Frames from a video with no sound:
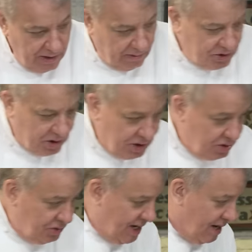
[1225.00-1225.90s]
what you're going to
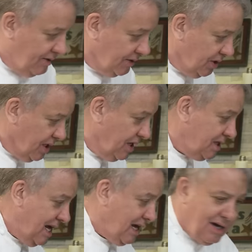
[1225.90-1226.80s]
do now, you're going to
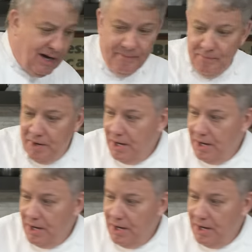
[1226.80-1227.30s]
take a